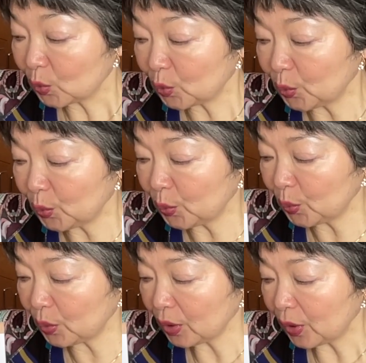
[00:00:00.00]

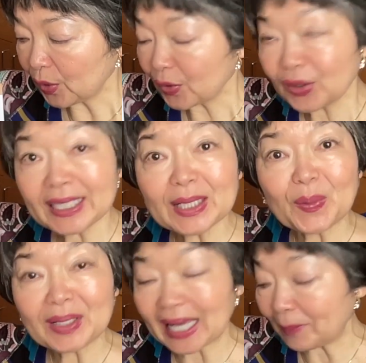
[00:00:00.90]
2, 3
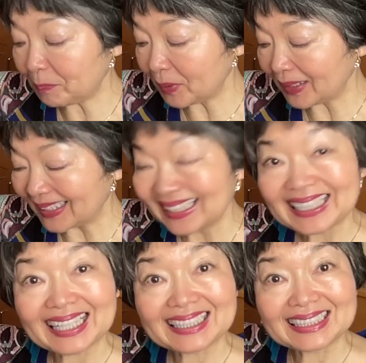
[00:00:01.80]
going up
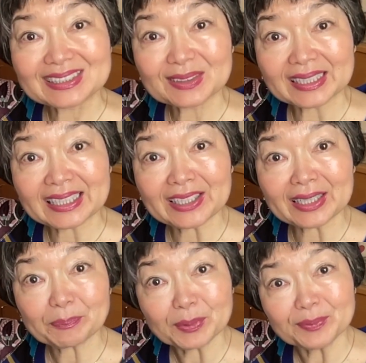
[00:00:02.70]
like this. Here,
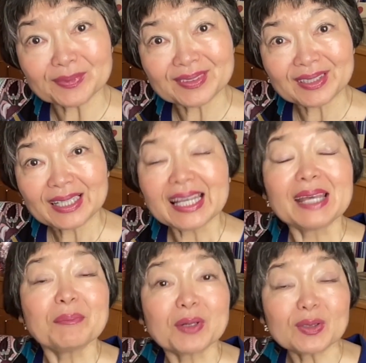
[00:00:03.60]
boom.
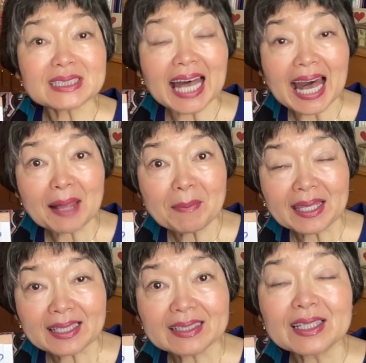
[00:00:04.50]
Because
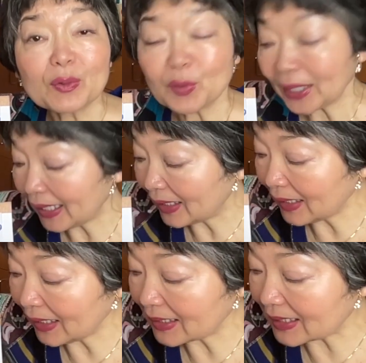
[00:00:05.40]
ame, the rain,
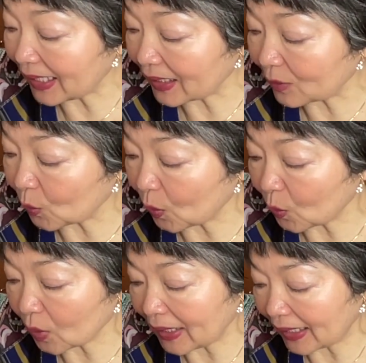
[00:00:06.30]
is like
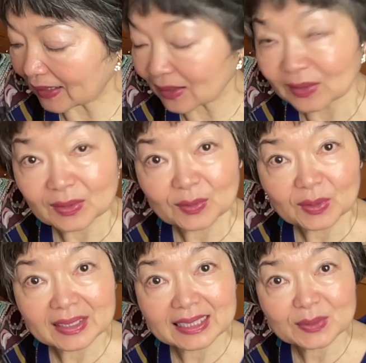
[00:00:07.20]

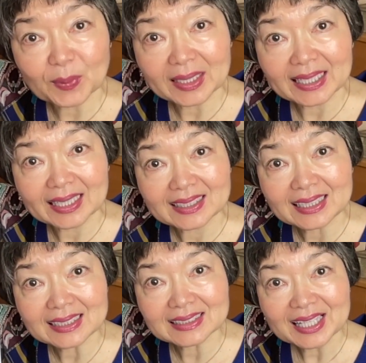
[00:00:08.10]
this one, like
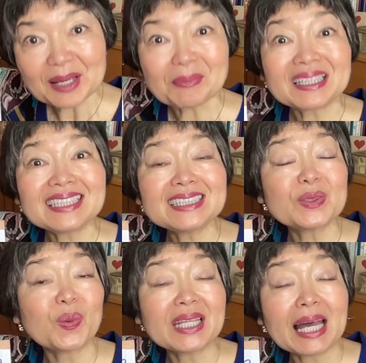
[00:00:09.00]
this. But this is
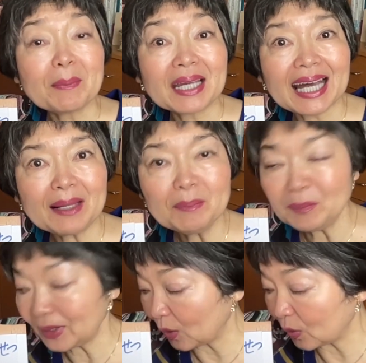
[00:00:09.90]
only ame
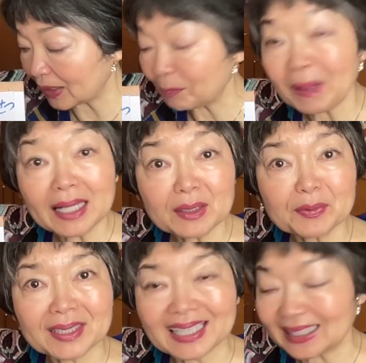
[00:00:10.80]
kamuri, the part of
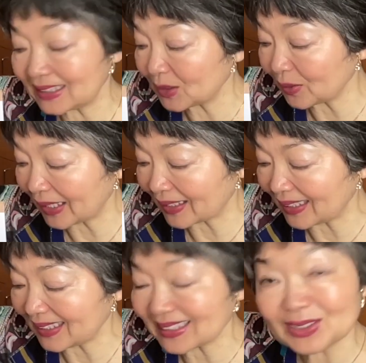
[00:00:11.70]
the kanji. So like
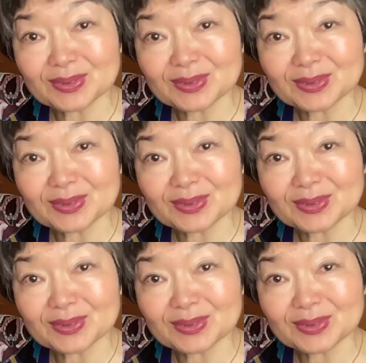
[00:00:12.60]
this.